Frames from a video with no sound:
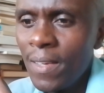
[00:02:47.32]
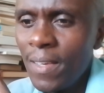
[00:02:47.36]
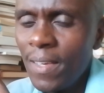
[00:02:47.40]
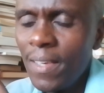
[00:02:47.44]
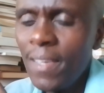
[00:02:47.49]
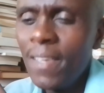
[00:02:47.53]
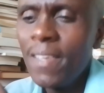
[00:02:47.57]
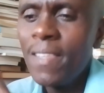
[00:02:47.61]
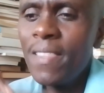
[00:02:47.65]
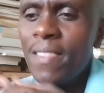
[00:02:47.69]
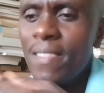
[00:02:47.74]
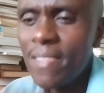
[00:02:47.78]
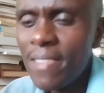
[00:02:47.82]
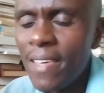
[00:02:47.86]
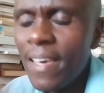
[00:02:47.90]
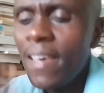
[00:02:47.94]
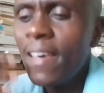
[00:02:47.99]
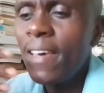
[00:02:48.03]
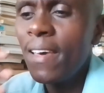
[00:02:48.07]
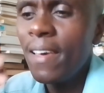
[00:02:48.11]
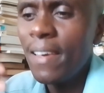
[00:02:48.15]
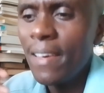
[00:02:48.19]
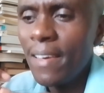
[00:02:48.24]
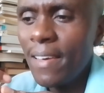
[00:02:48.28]
in
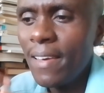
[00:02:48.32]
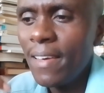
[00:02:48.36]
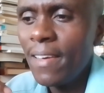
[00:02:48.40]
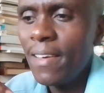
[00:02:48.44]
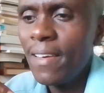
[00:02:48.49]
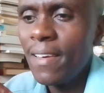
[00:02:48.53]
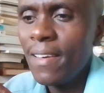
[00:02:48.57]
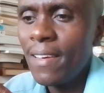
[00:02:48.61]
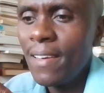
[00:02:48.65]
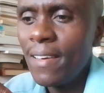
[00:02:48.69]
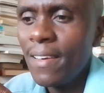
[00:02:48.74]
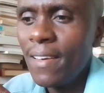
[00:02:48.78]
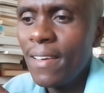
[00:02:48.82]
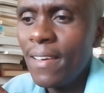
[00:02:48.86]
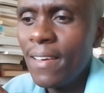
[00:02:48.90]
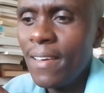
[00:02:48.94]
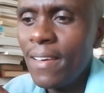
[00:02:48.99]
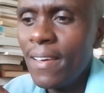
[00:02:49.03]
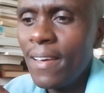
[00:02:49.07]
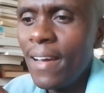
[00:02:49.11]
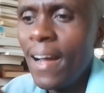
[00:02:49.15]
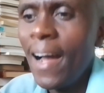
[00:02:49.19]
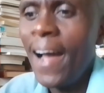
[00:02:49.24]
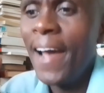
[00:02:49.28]
the
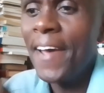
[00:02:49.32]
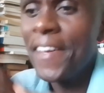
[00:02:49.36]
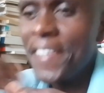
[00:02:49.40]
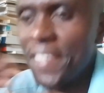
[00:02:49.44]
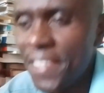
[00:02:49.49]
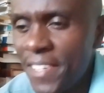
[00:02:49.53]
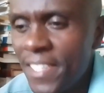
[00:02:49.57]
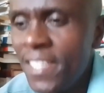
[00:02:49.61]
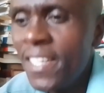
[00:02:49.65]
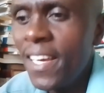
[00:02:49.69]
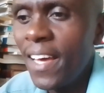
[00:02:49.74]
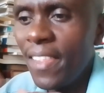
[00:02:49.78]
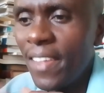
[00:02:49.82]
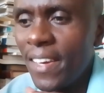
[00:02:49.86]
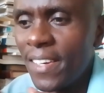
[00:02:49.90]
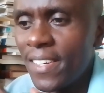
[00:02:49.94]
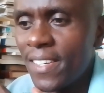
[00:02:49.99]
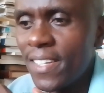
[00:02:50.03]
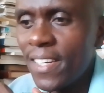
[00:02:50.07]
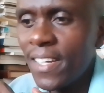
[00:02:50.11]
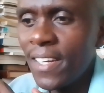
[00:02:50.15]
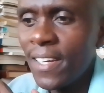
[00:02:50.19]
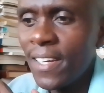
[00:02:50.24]
idea that